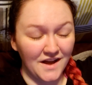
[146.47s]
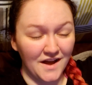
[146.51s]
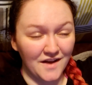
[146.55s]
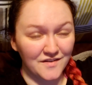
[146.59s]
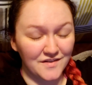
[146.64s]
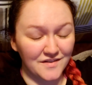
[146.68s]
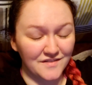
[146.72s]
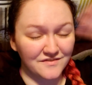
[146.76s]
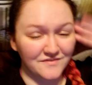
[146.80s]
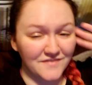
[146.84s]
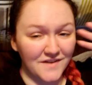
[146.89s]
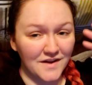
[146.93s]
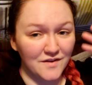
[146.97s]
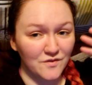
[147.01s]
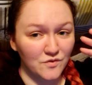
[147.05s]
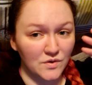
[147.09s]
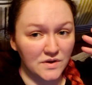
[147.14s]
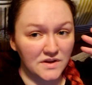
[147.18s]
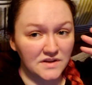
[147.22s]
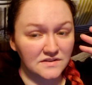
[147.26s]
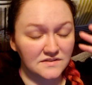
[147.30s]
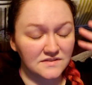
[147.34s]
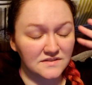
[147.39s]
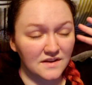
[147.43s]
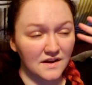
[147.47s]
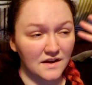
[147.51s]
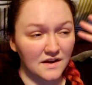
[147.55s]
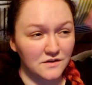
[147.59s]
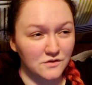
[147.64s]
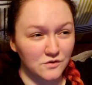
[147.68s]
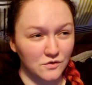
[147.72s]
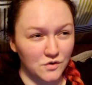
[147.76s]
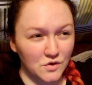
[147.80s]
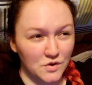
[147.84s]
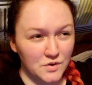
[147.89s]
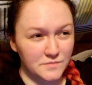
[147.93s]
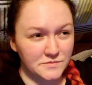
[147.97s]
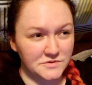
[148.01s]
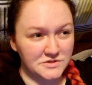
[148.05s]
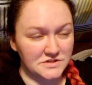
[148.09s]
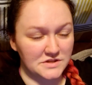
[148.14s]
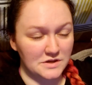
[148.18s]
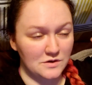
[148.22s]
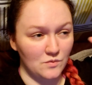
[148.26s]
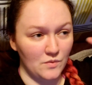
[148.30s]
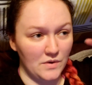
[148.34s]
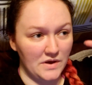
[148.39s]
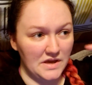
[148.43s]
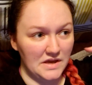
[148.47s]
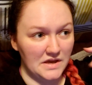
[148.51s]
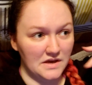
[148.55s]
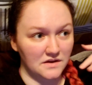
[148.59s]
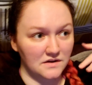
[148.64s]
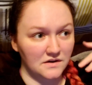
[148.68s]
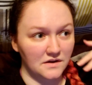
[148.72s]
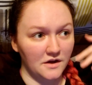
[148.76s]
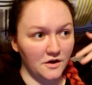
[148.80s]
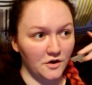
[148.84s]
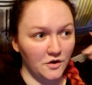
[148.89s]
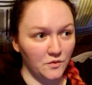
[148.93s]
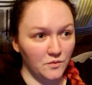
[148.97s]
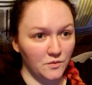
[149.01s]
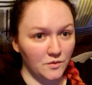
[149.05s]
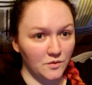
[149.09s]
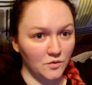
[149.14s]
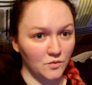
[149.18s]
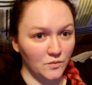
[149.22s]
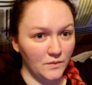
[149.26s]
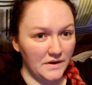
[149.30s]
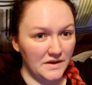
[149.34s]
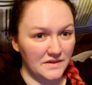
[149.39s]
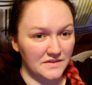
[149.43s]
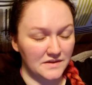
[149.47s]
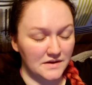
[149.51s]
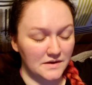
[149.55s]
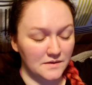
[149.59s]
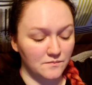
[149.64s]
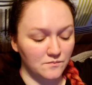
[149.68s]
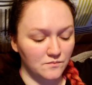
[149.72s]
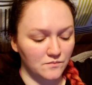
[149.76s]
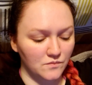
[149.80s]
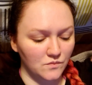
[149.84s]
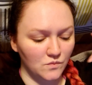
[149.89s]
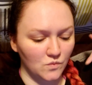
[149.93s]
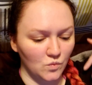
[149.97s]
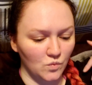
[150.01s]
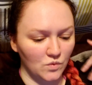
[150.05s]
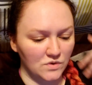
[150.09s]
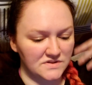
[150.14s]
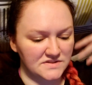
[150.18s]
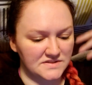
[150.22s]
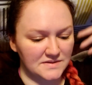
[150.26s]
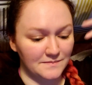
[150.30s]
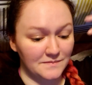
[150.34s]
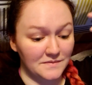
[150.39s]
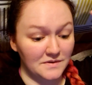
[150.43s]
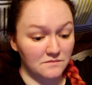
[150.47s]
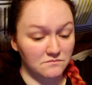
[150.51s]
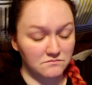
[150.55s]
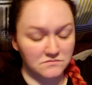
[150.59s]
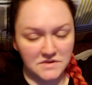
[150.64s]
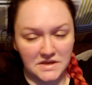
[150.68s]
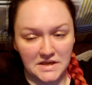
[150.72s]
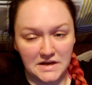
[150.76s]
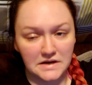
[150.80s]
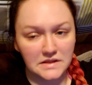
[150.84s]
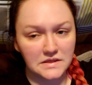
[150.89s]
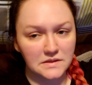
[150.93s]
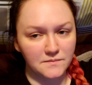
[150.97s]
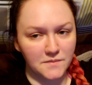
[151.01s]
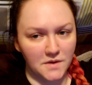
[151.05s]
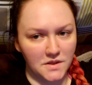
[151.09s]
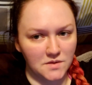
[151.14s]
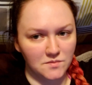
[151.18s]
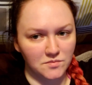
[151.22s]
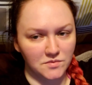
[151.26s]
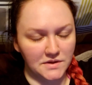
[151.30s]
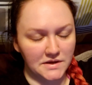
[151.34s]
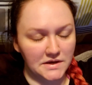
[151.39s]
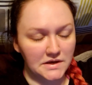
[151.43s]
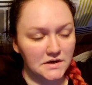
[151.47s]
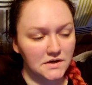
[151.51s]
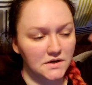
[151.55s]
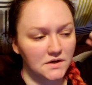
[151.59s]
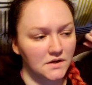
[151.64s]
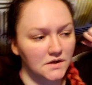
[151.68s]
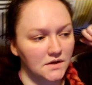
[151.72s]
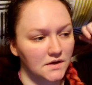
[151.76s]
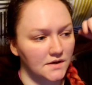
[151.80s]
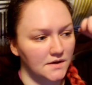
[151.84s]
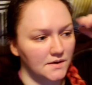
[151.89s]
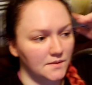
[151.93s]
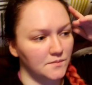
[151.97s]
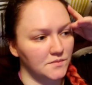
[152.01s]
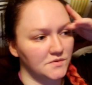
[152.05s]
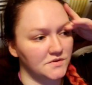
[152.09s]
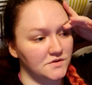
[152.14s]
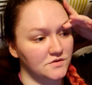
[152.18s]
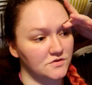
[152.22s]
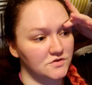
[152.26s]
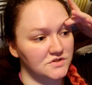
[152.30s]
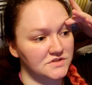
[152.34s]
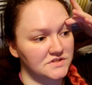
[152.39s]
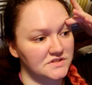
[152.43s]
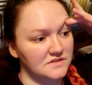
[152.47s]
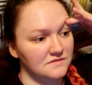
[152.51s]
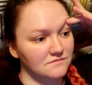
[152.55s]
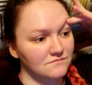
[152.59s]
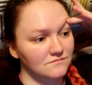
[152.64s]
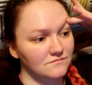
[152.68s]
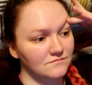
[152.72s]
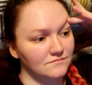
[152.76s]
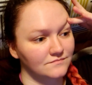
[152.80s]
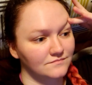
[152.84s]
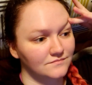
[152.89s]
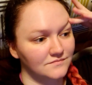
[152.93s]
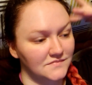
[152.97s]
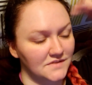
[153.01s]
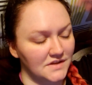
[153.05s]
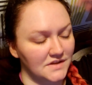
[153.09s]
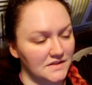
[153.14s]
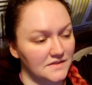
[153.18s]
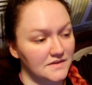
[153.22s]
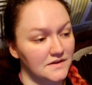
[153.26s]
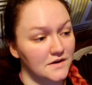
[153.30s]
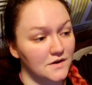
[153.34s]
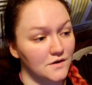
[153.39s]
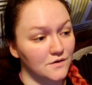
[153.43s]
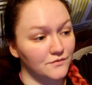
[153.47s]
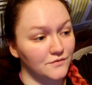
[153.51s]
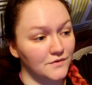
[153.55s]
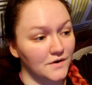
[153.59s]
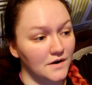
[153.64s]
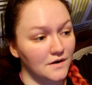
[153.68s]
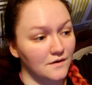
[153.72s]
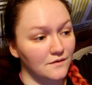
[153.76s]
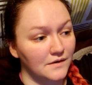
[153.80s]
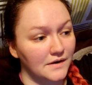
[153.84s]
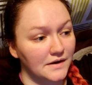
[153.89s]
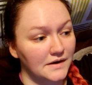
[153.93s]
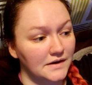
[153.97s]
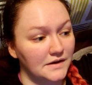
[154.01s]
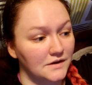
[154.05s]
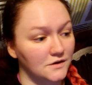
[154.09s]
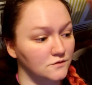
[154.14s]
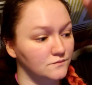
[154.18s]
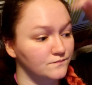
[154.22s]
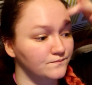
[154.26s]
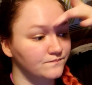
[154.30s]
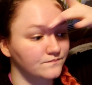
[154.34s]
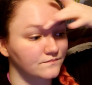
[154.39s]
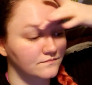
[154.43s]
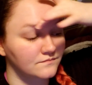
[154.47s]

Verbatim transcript: I've got five wings. I don't know how much they weigh yet. I will weigh them once I'm getting them on the plate, but they're just in the air fryer right now.